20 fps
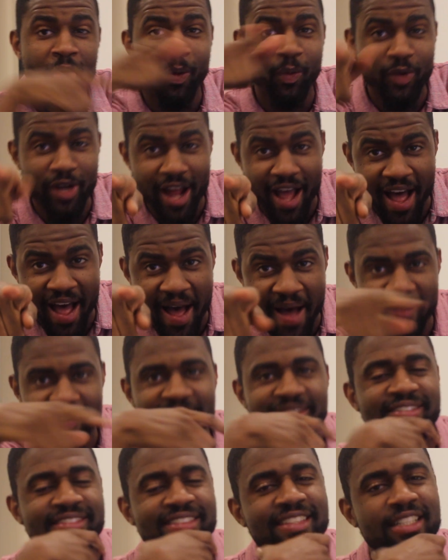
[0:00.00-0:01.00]
What
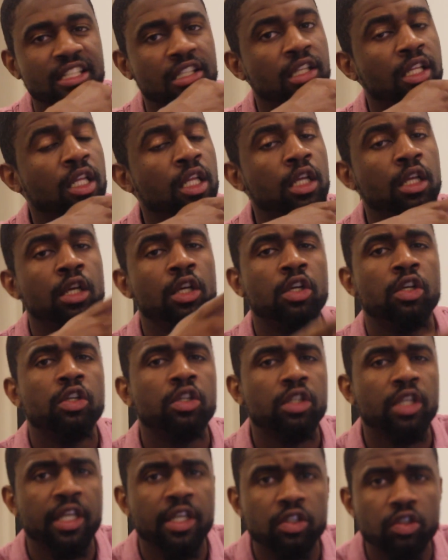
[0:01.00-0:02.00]
up?
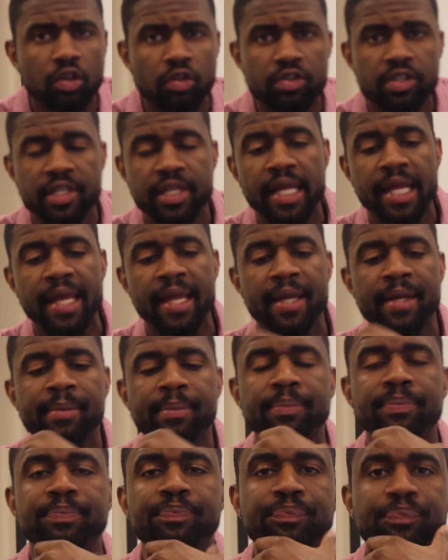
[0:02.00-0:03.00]
Yeah, so today,
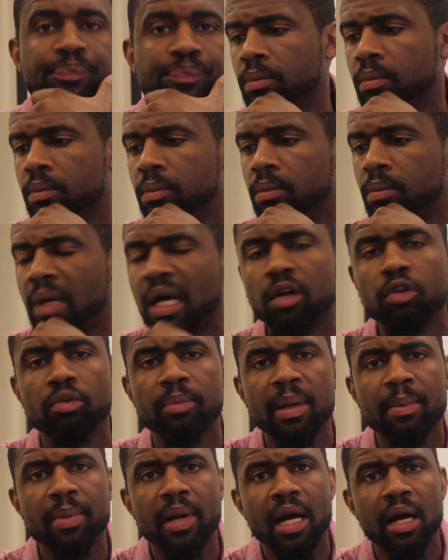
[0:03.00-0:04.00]
I don't
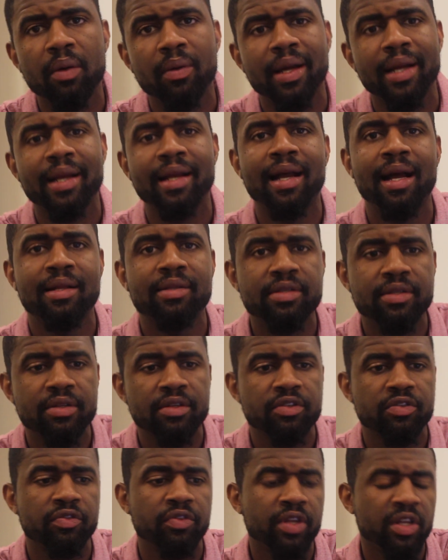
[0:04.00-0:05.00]
remember how I got to
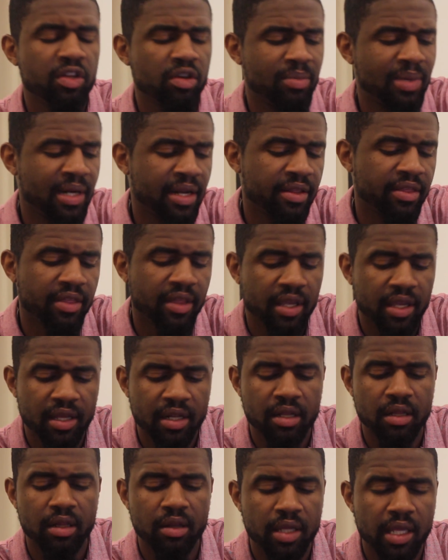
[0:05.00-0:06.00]
this video, but I think
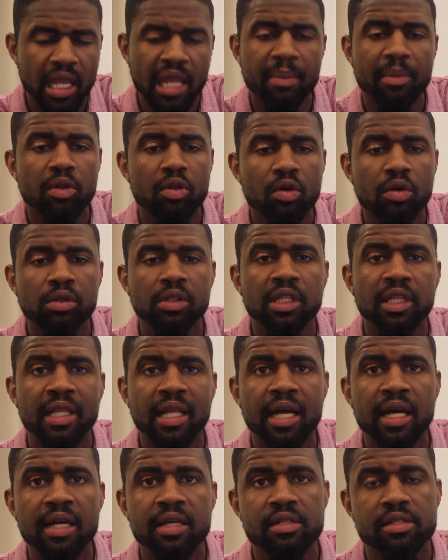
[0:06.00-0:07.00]
it came along the
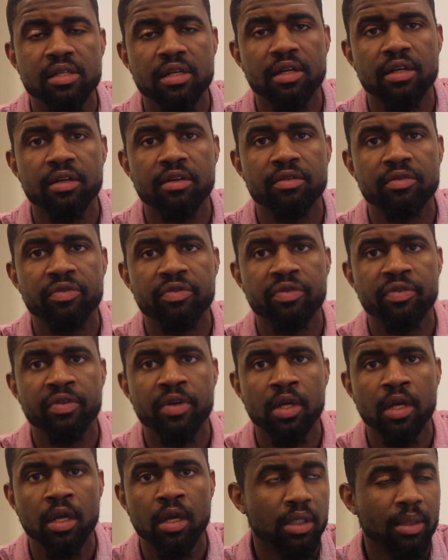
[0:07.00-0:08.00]
lines of
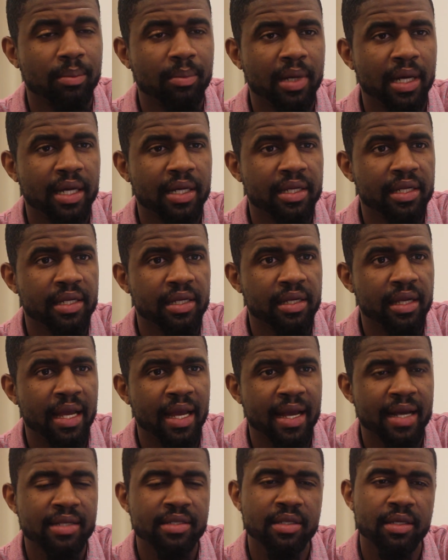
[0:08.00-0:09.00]
somebody
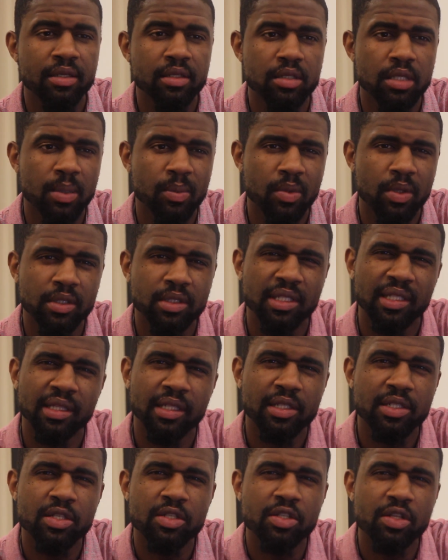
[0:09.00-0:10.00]
asking someone to
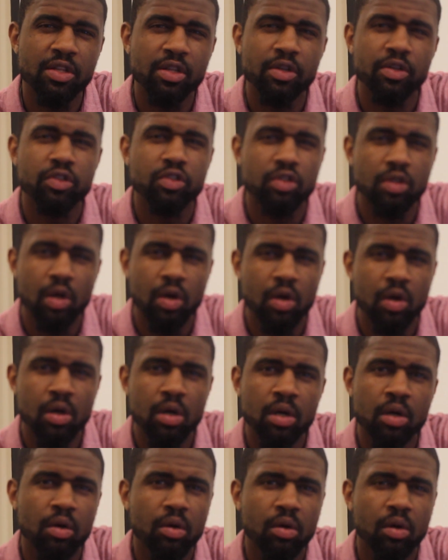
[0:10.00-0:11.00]
listen to their
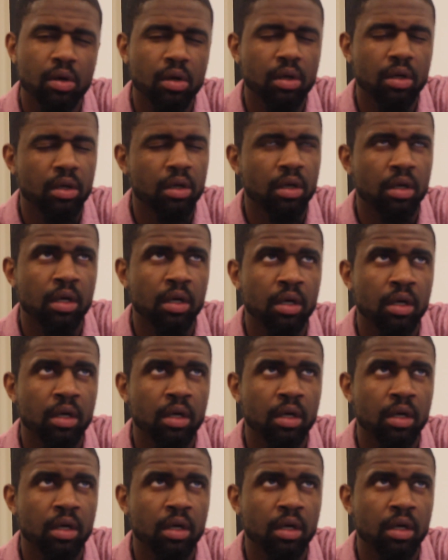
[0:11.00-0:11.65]
song or